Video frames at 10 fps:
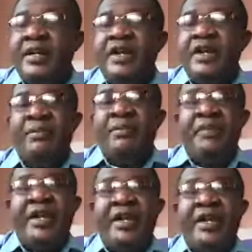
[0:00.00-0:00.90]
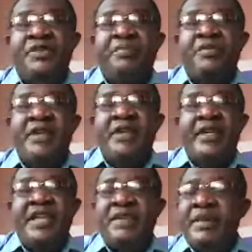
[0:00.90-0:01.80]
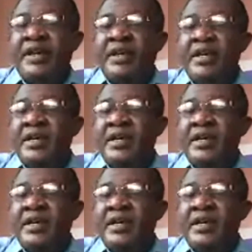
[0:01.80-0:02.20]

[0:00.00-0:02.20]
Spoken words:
The moment you put that email